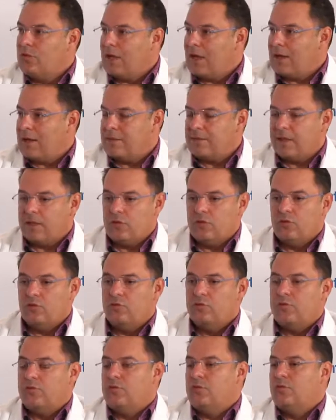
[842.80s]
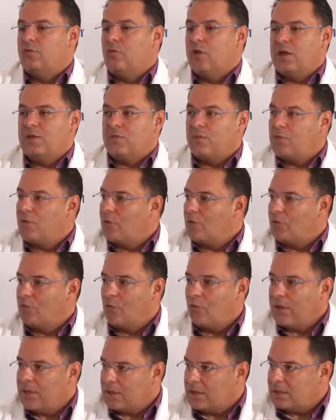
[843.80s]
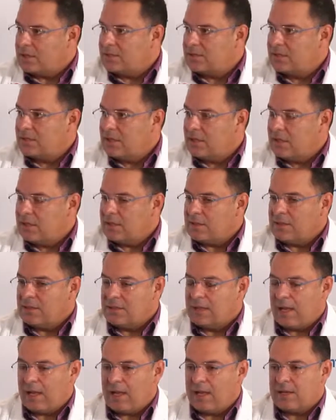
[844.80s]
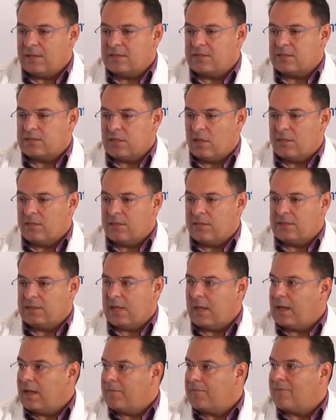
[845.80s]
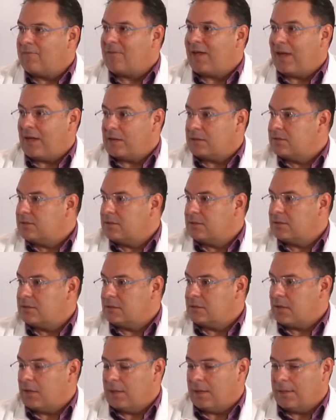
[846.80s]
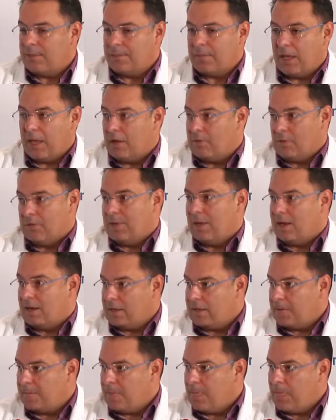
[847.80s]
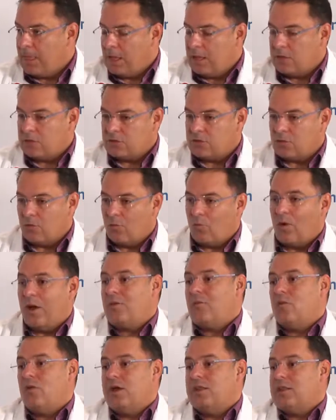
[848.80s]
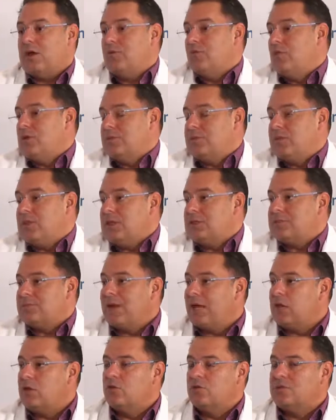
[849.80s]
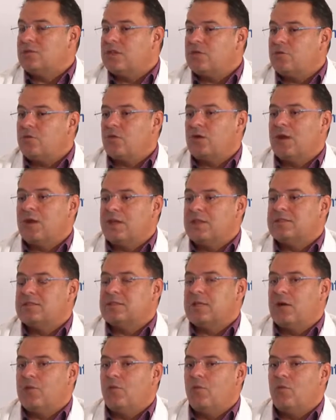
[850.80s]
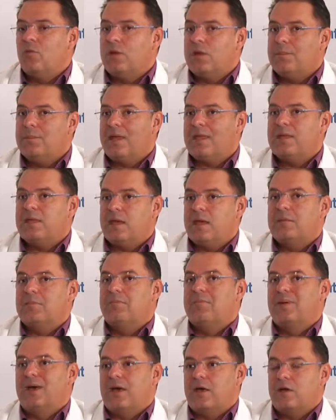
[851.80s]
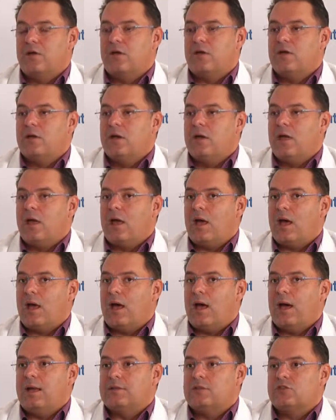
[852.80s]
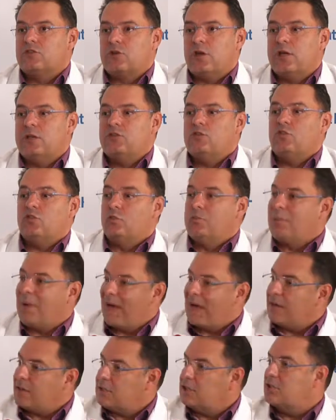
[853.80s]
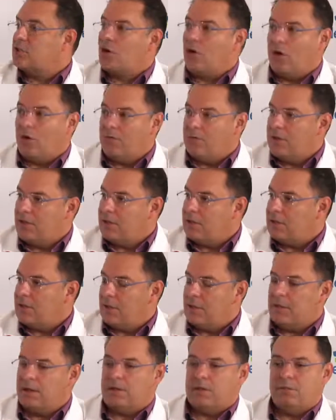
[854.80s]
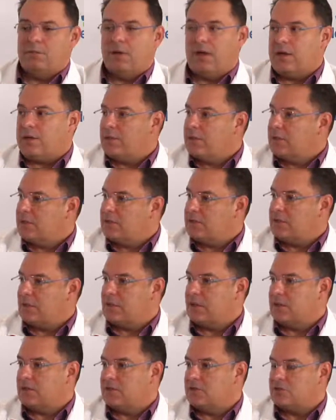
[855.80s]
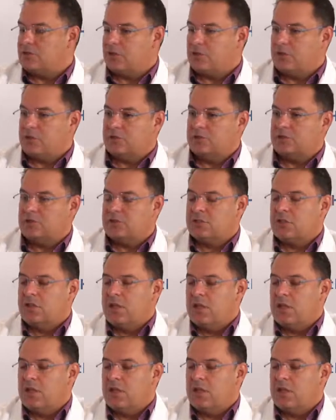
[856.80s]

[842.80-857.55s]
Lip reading: that and then you wait 4 weeks, that is something that affects everybody. So one way that things may look different is that we may get better at trying to manage COVID and any variants and any surge,